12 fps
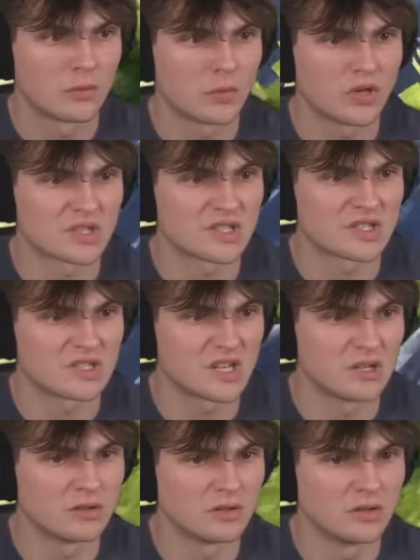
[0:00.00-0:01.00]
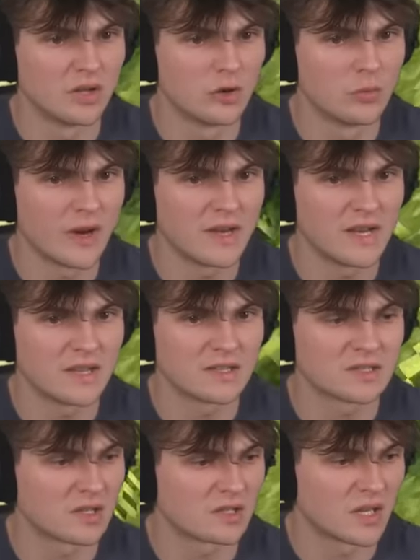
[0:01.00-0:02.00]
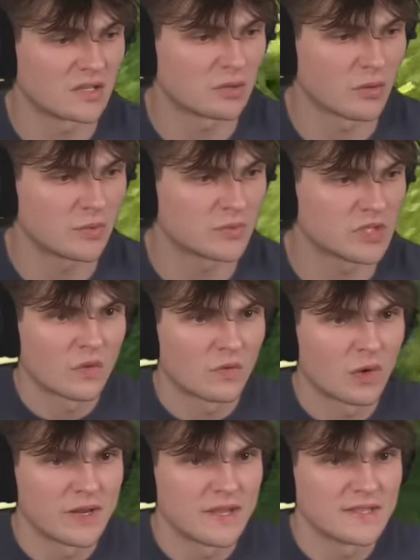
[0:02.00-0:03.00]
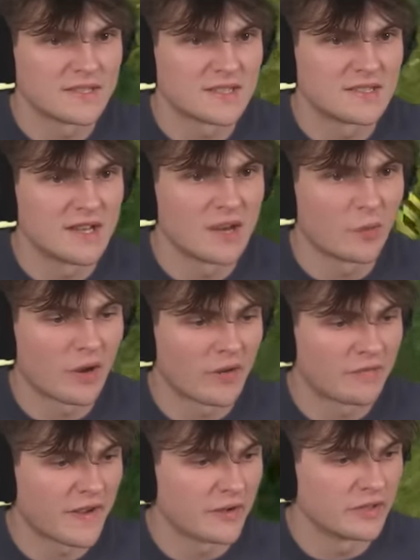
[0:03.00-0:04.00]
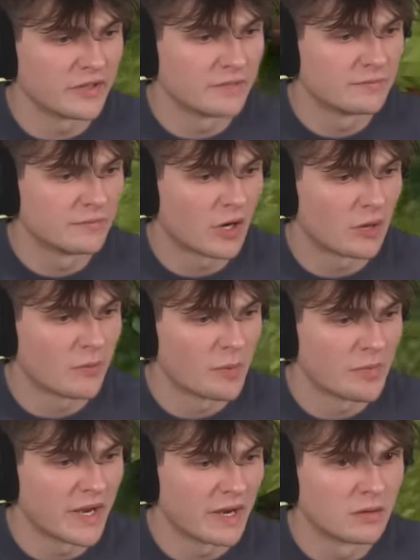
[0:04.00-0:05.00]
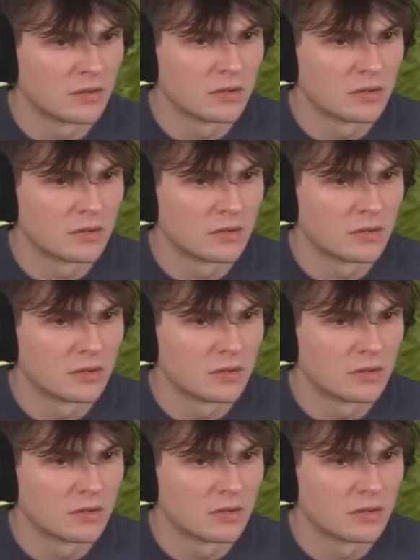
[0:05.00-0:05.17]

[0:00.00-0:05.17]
We are still nowhere near this undead crypt. Right, yeah, this is near where I found it. I remember now.